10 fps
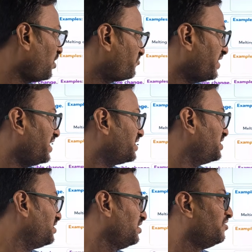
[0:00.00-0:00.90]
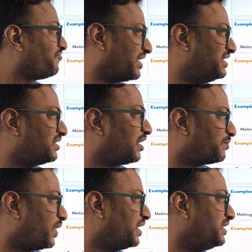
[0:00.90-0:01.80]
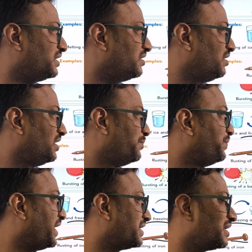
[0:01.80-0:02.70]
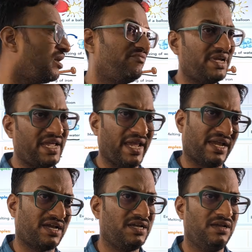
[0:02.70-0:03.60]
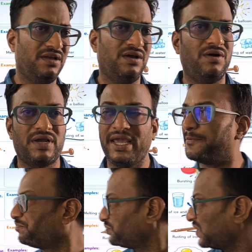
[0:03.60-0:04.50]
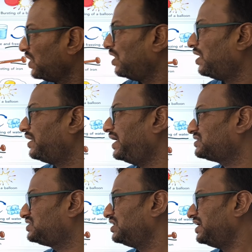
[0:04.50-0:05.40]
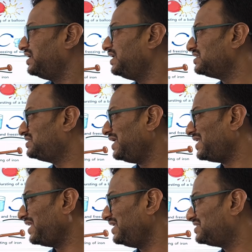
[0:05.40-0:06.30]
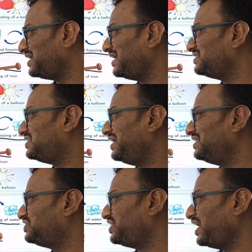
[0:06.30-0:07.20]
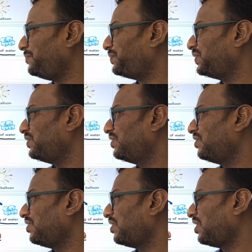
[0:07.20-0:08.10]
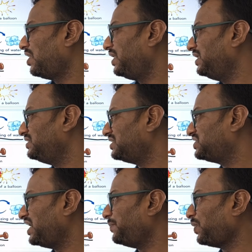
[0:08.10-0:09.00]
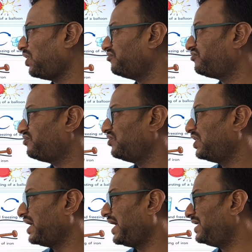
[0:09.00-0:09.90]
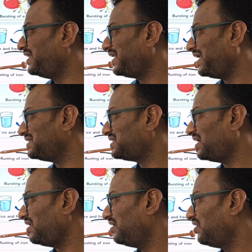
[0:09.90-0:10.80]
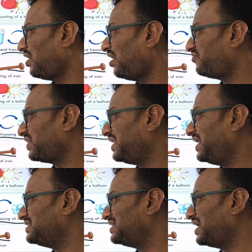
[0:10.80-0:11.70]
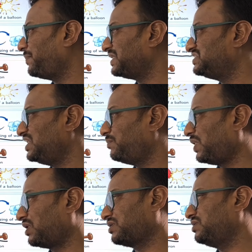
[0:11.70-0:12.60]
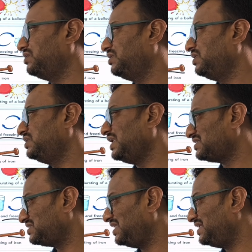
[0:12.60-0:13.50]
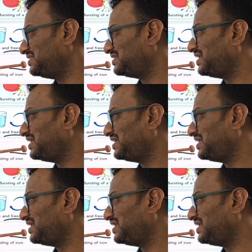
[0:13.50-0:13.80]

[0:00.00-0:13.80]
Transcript: of egg, frying or boiling, baking of a cake. Okay. Next, is there any change in shape, in the shape of an eraser after erasing a pencil mark? Yes, there is a